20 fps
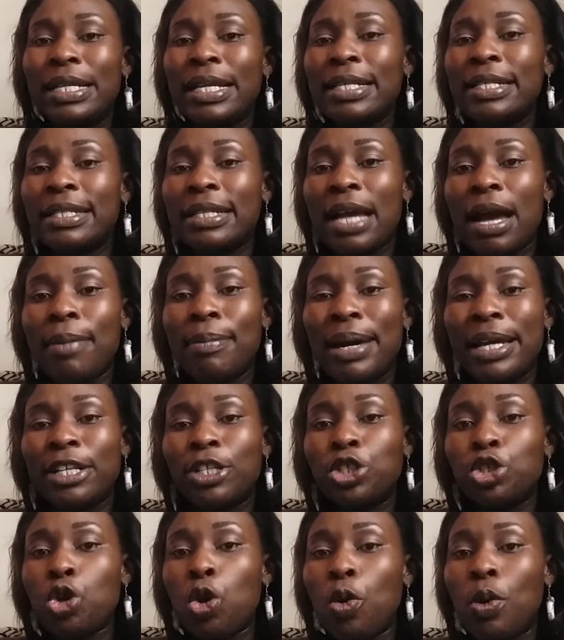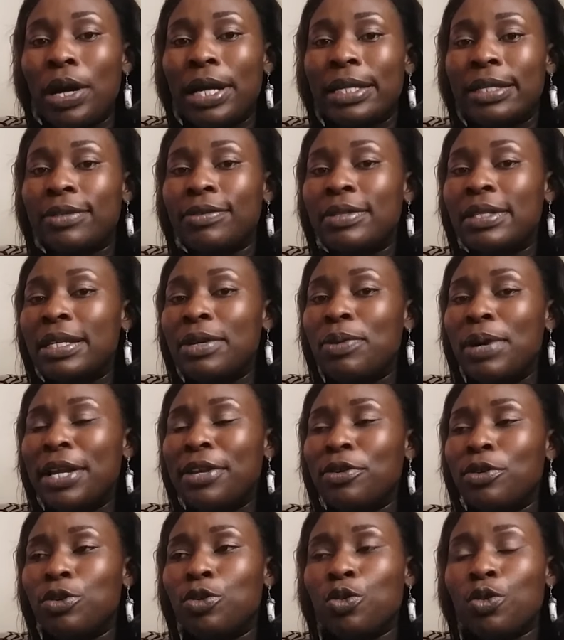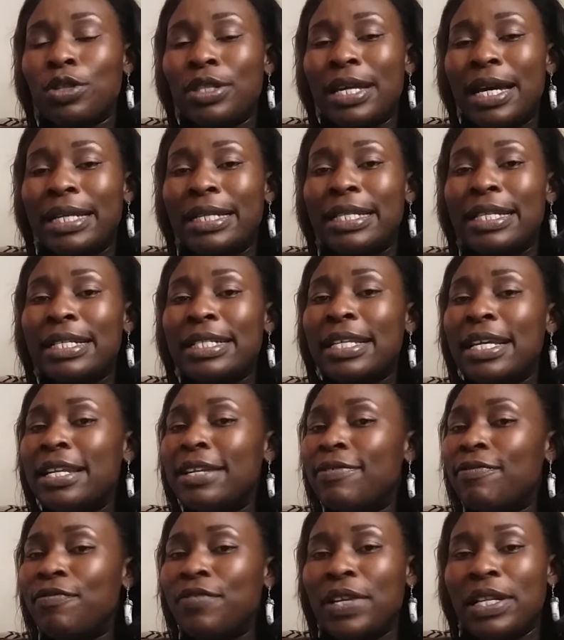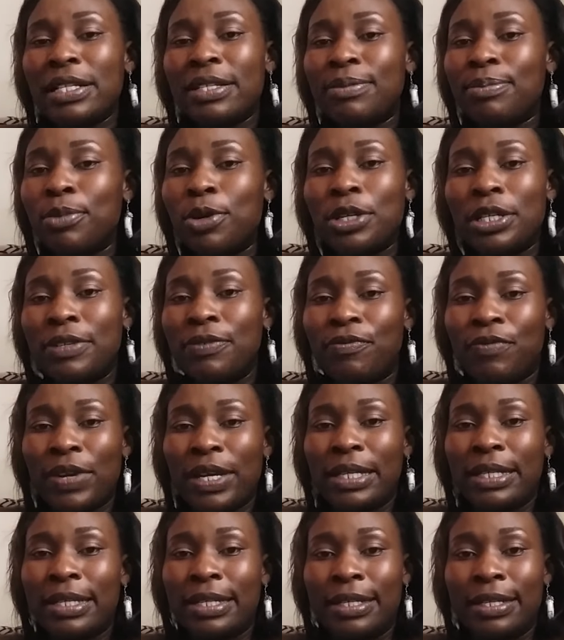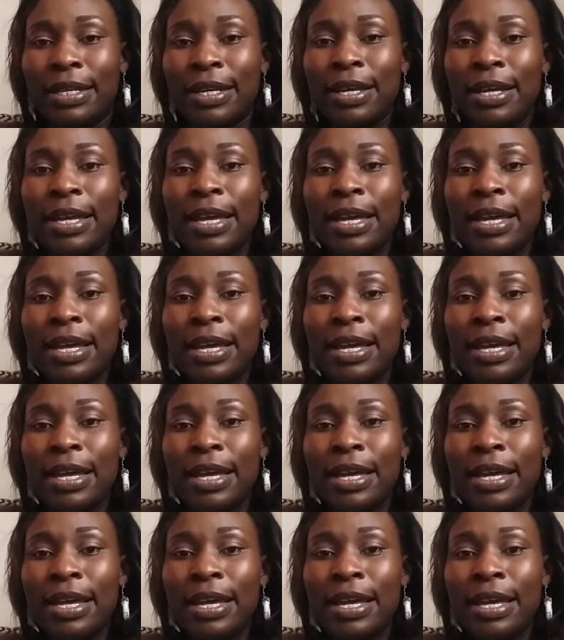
Just come and show us. You see, when you do that, the child feels motivated.